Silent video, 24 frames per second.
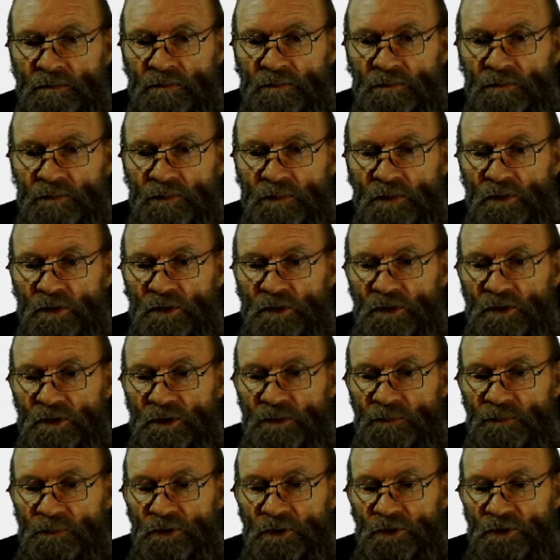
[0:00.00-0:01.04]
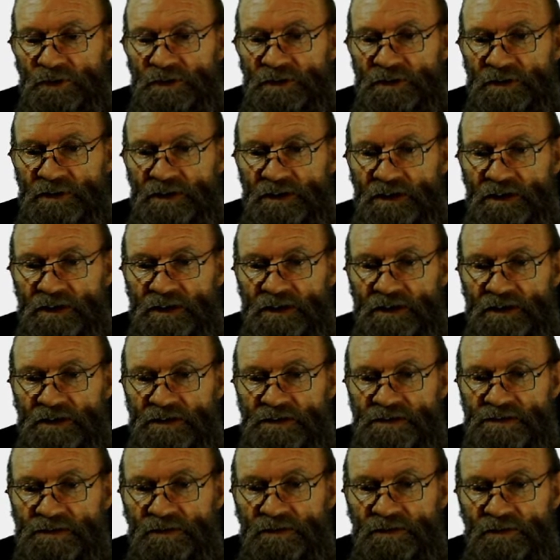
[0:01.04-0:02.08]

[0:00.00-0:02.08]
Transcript: more importantly,